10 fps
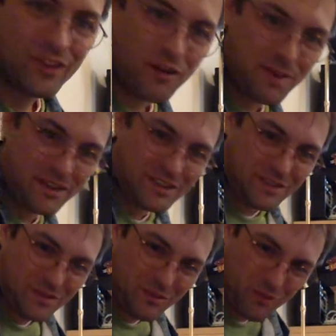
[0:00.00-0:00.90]
I've been
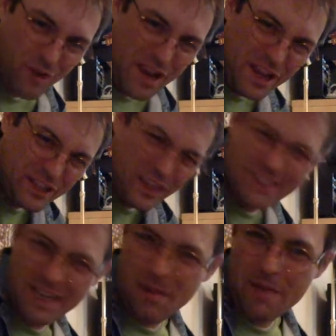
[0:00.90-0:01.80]

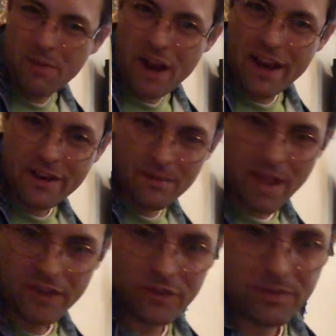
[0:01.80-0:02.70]
readjusting my brain to
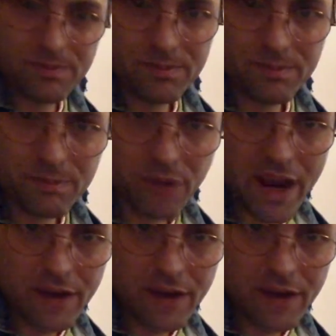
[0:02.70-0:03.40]
bass brain